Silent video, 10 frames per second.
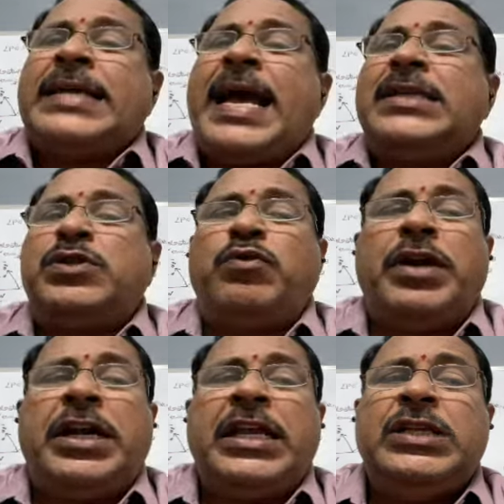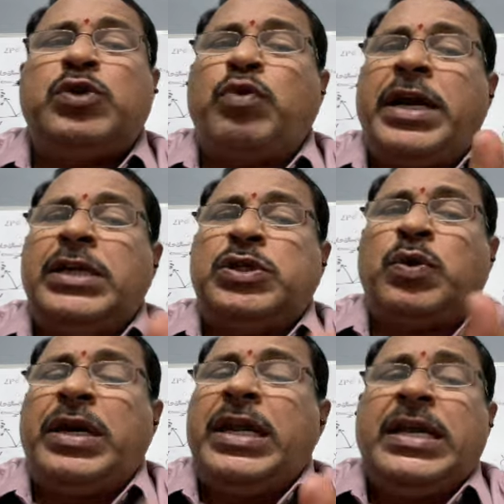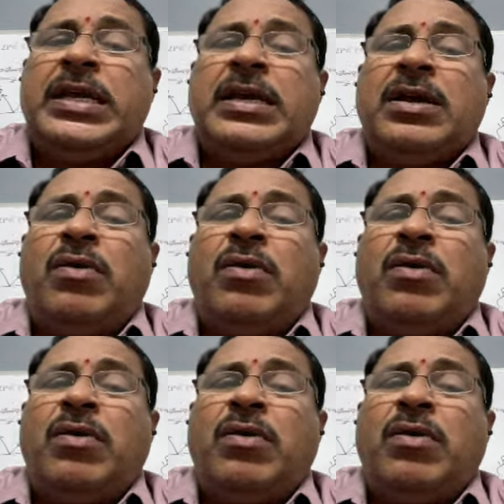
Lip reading: has 20 students only.